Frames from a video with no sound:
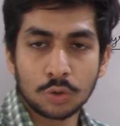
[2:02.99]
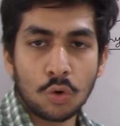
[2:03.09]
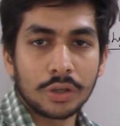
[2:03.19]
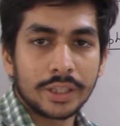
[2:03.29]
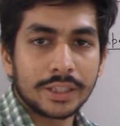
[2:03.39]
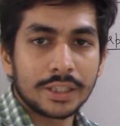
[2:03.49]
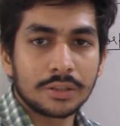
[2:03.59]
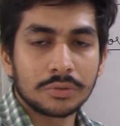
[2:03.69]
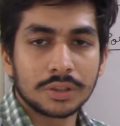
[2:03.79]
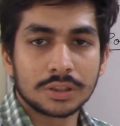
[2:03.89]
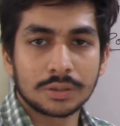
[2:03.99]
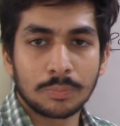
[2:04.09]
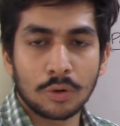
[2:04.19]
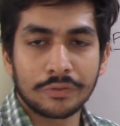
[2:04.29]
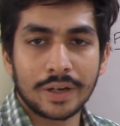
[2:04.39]
coordinated to this
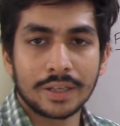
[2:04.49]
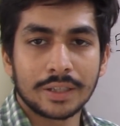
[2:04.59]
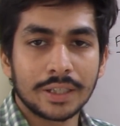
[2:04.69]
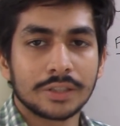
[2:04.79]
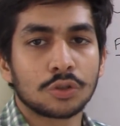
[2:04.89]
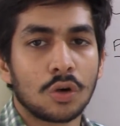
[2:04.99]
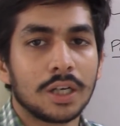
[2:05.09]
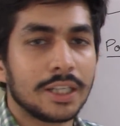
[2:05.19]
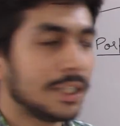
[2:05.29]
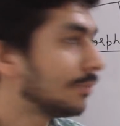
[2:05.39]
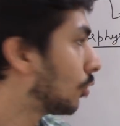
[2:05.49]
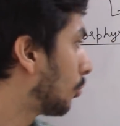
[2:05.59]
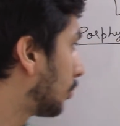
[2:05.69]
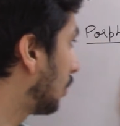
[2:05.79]
porphyrin ring, it's called a heme group. So